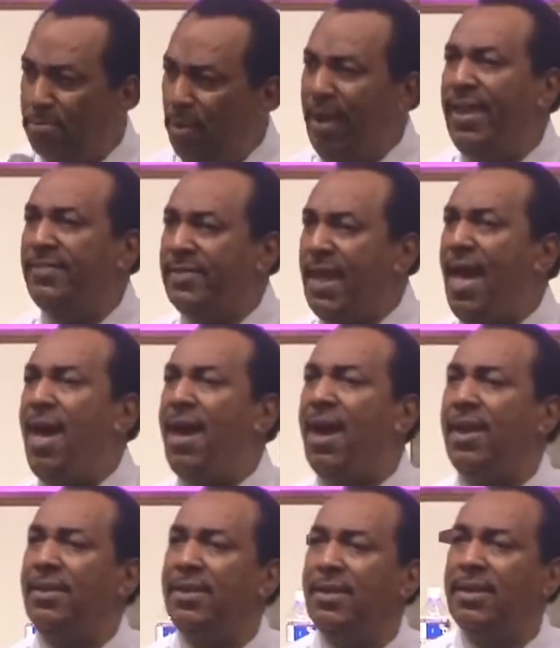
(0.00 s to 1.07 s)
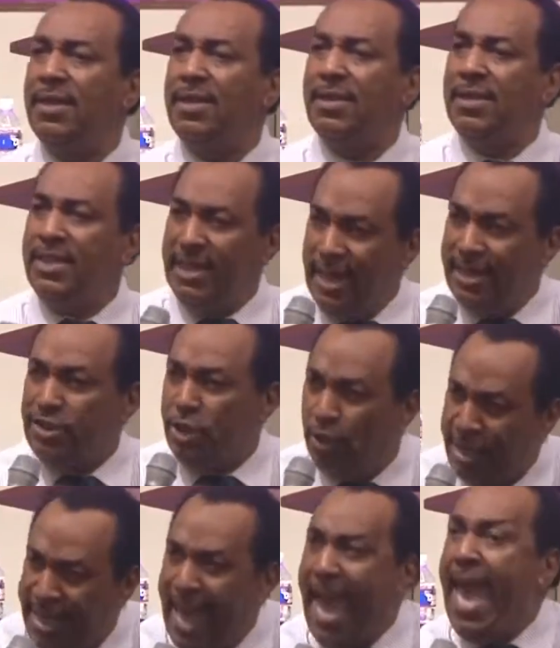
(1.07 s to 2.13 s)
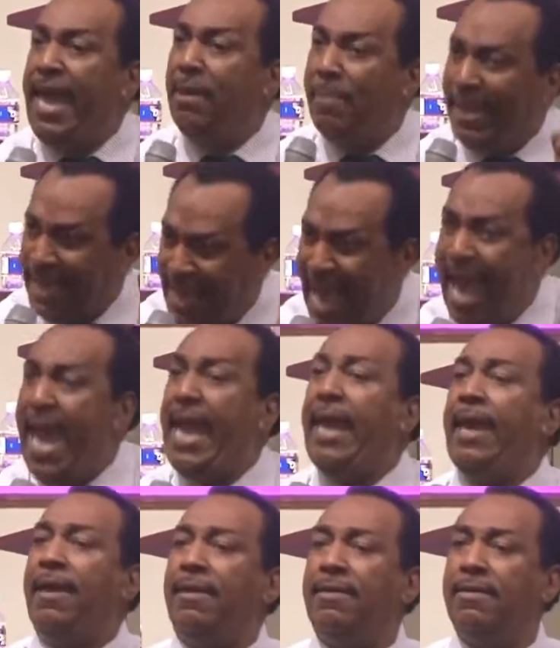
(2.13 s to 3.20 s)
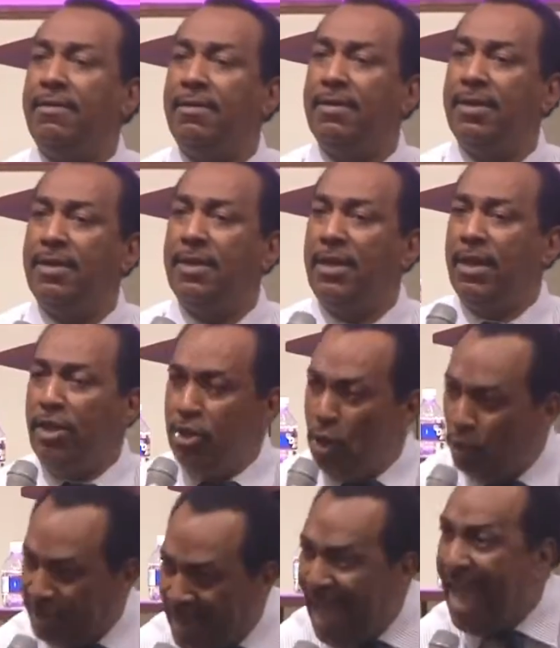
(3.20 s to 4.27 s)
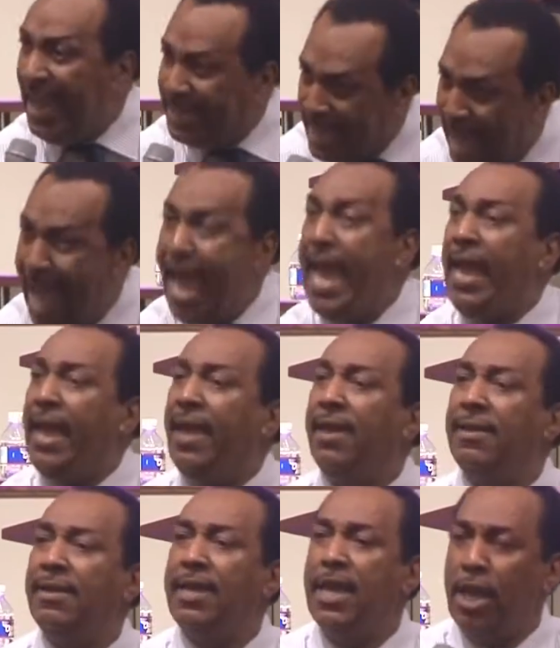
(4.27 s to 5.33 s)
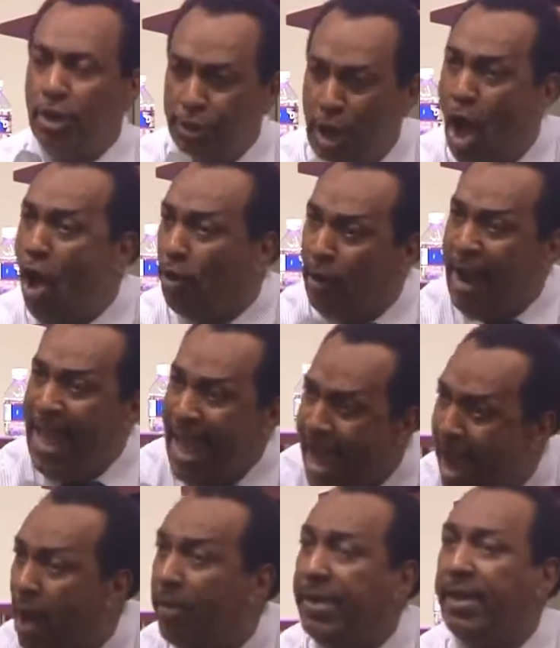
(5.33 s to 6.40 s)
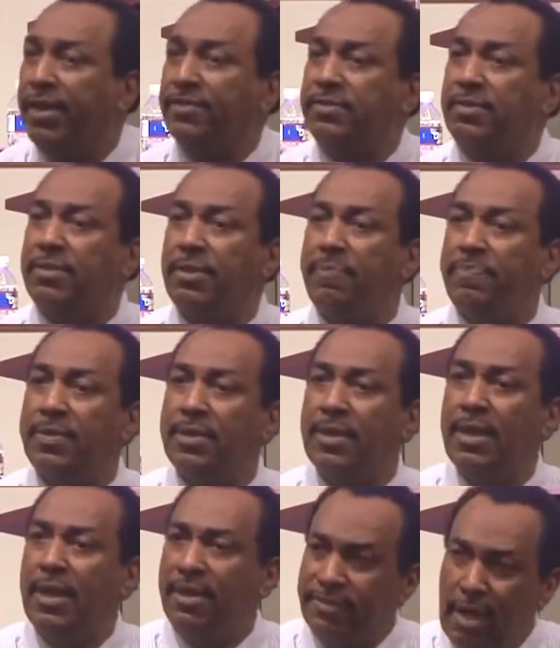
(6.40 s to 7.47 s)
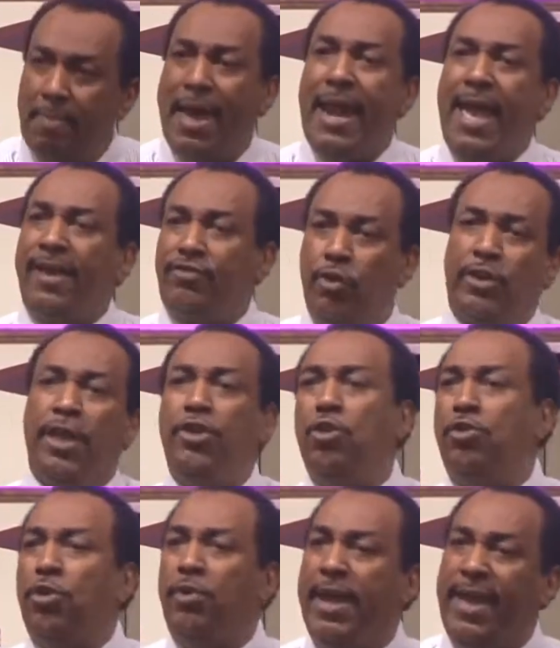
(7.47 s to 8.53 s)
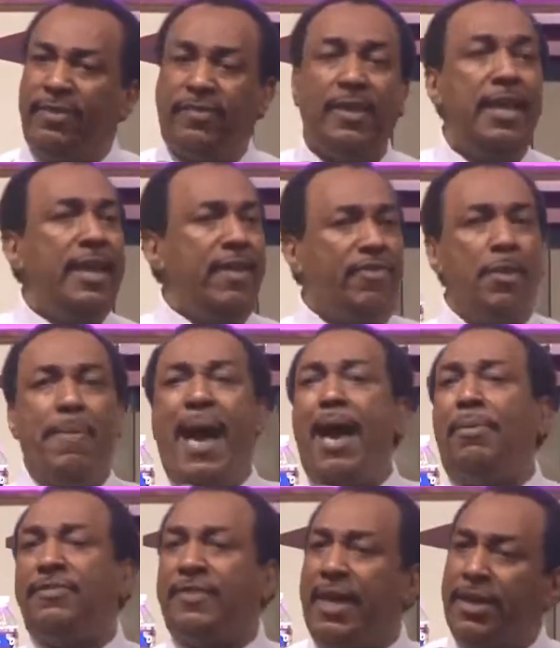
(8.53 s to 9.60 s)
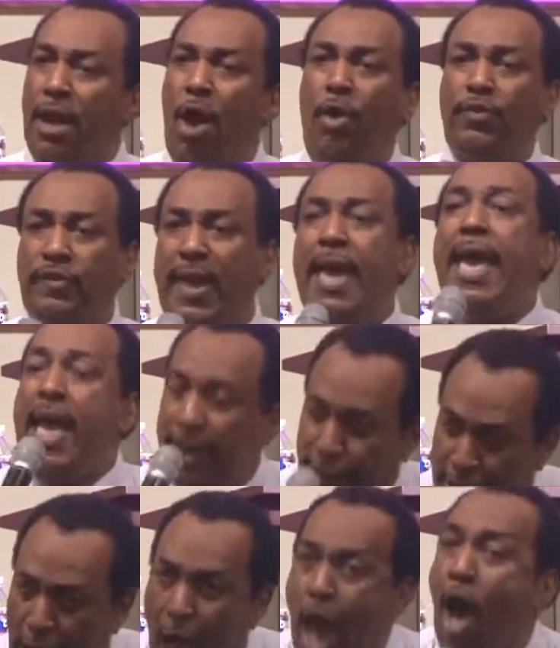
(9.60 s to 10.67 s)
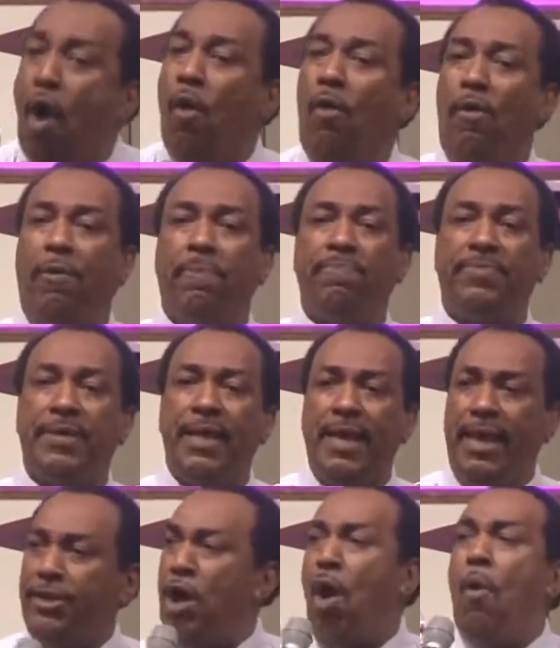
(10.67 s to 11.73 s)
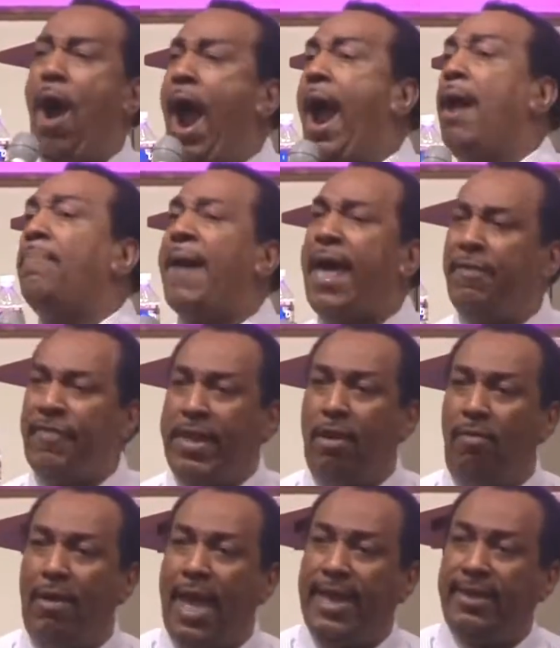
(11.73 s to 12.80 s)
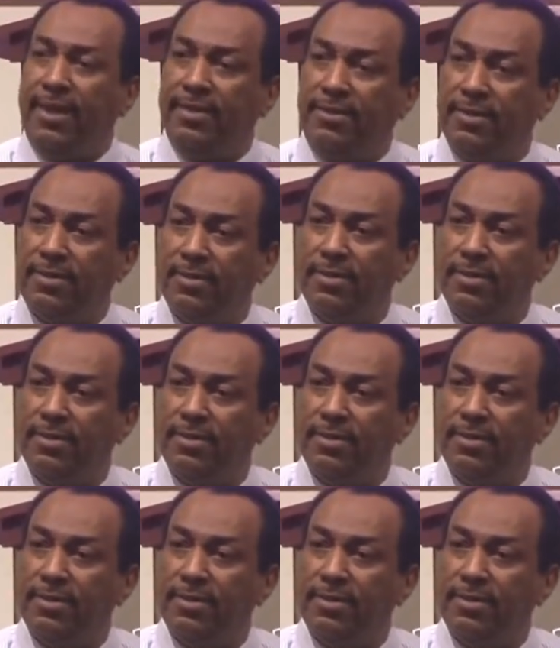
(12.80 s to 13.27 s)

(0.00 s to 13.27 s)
Praise God. Let your yea be yea, your nay, nay. No gray areas. Somebody ask you, can you do this? If the Bible said no, say no. And don't worry about it if they don't like it.